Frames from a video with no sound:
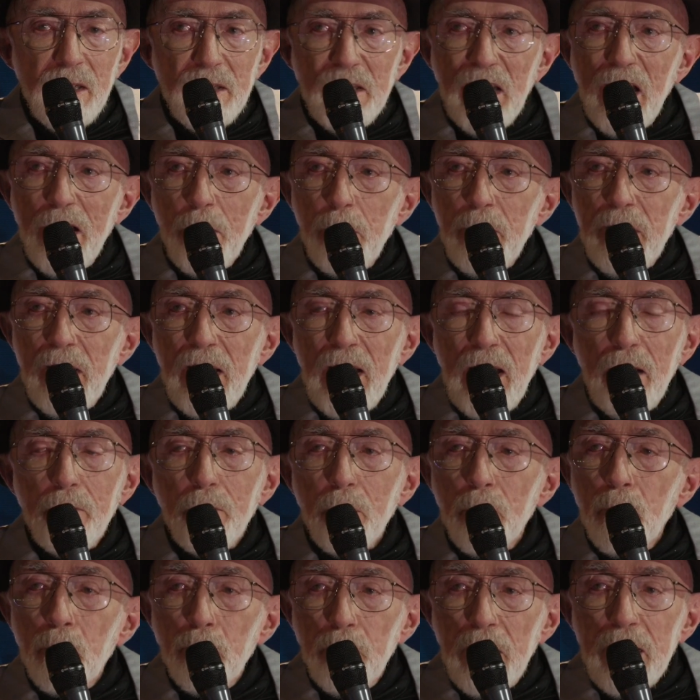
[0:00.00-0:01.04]
Now we have
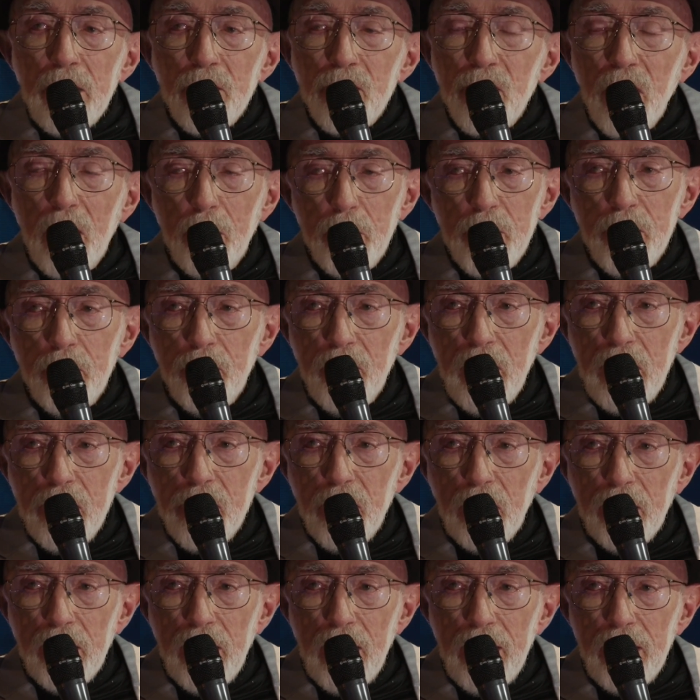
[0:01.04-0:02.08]
rich
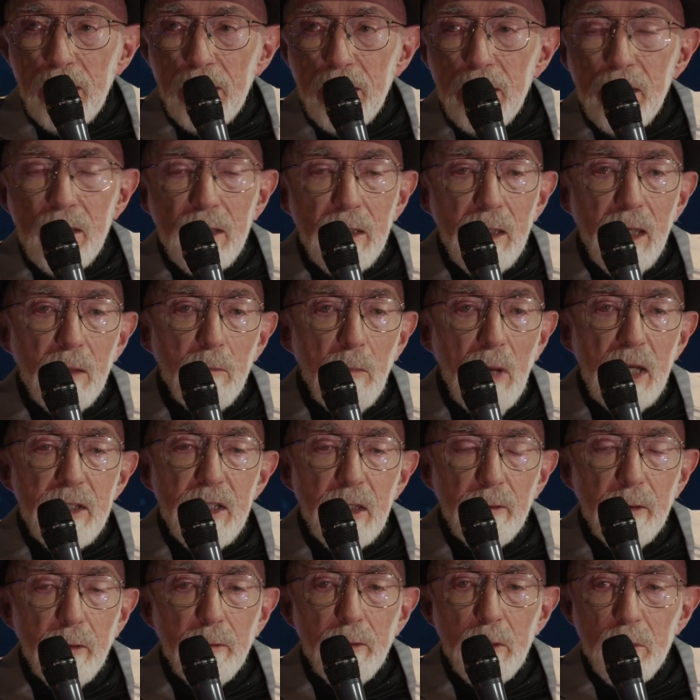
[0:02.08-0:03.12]
observational data, much
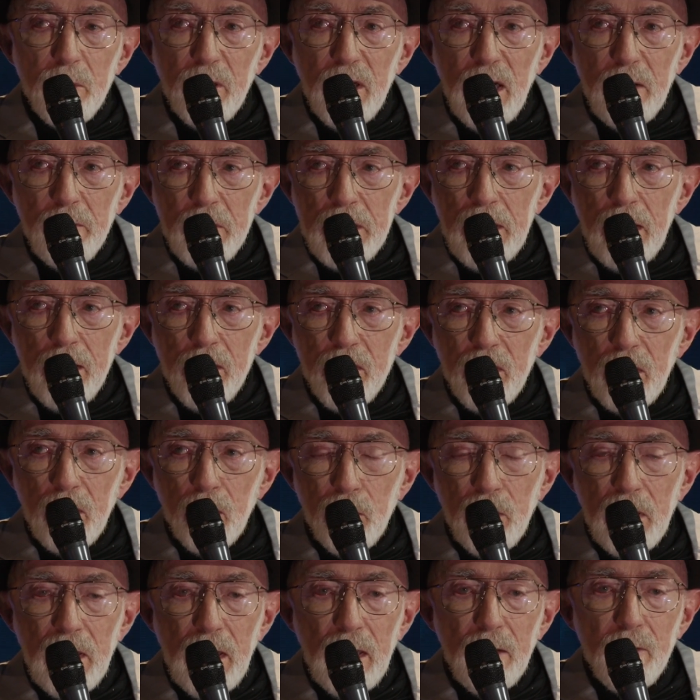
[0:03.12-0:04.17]
of it from gravitational
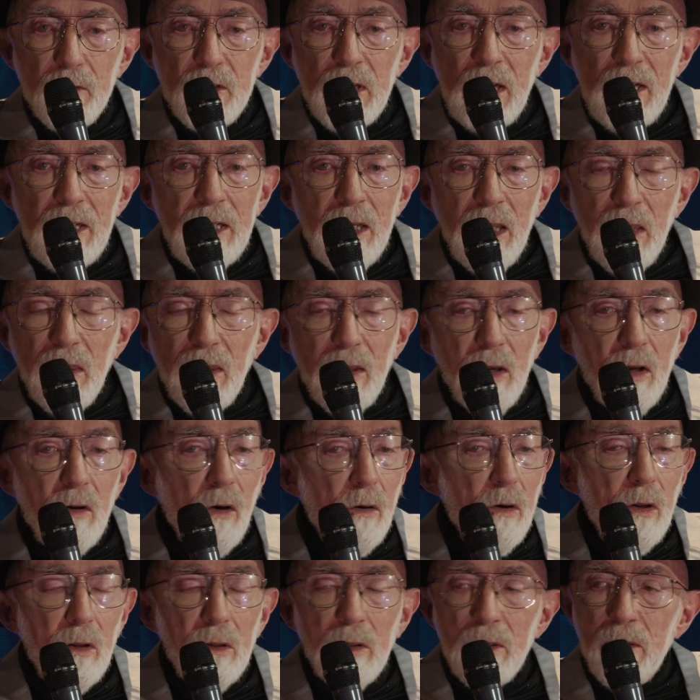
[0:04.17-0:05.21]
waves. The
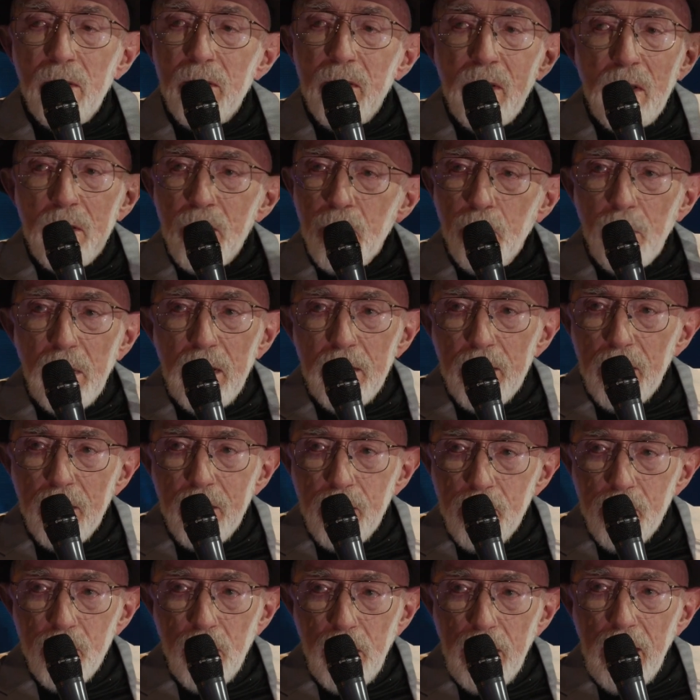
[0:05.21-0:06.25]
whole situation
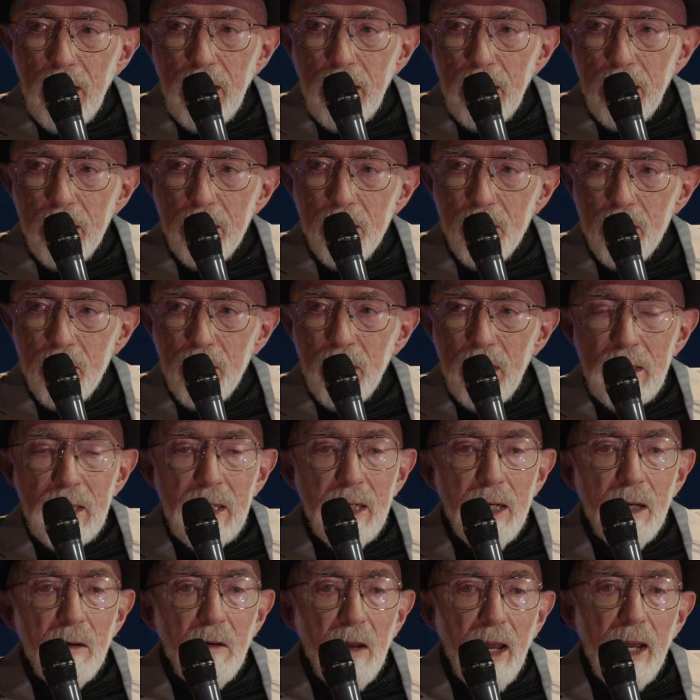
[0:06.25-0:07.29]
has changed,
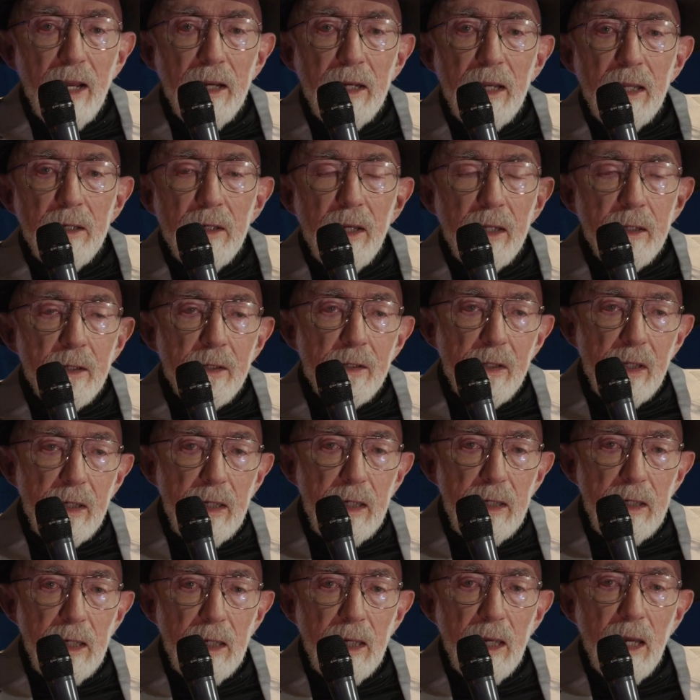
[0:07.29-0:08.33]
and it is
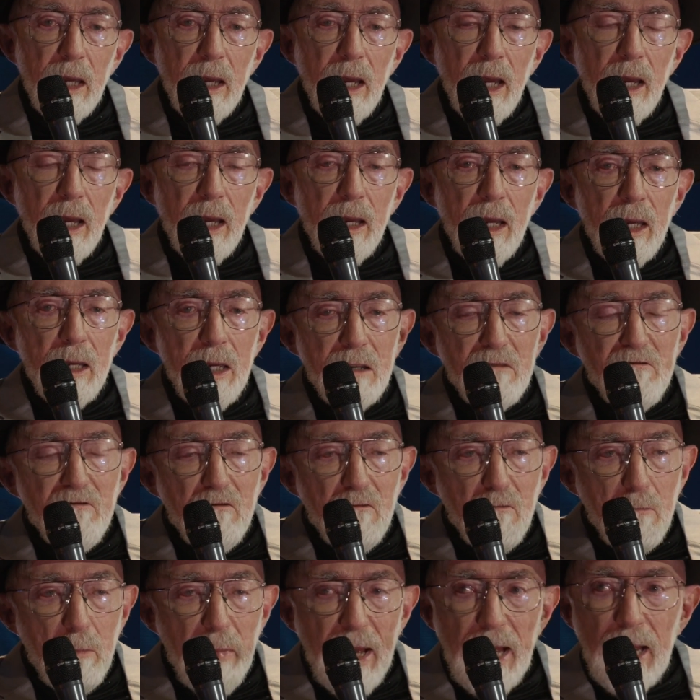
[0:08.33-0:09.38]
the
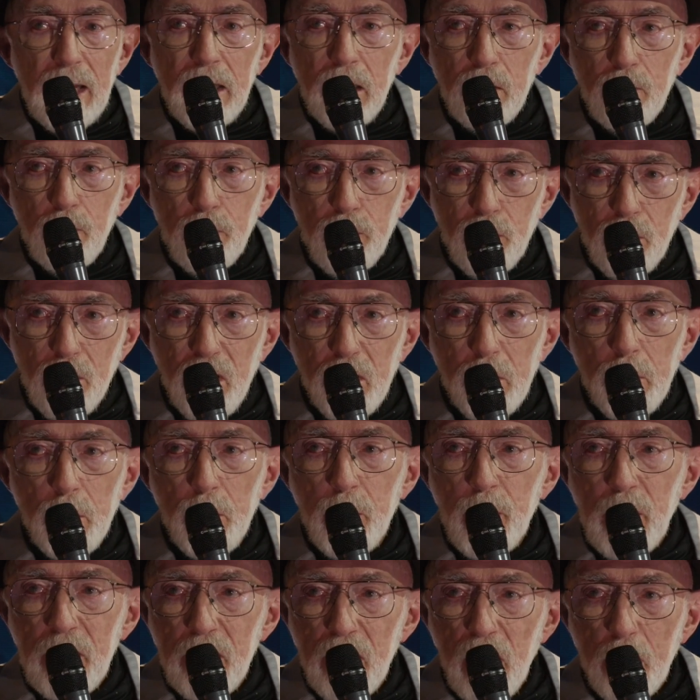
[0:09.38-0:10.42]
back and forth between